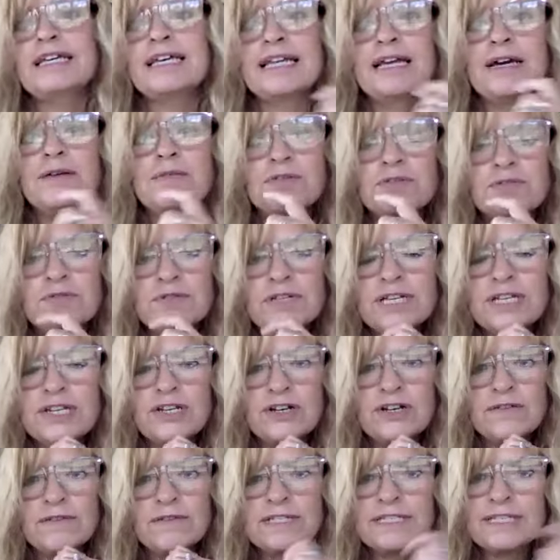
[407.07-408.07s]
and I was really
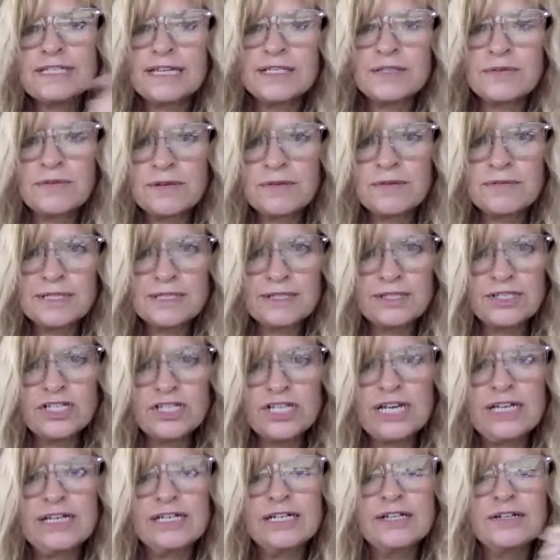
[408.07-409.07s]
nervous. That's when it was in
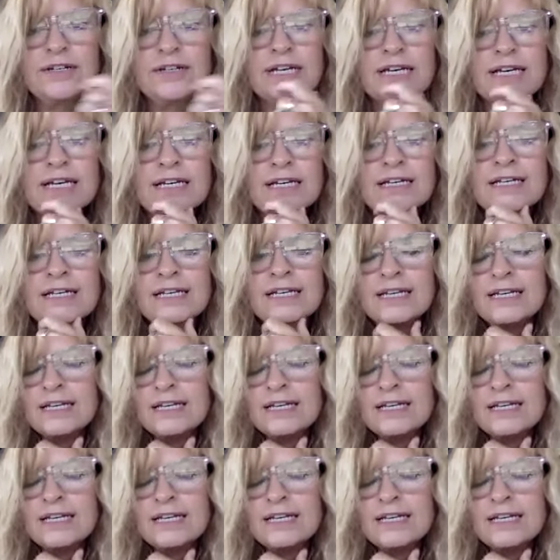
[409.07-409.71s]
Chattanooga.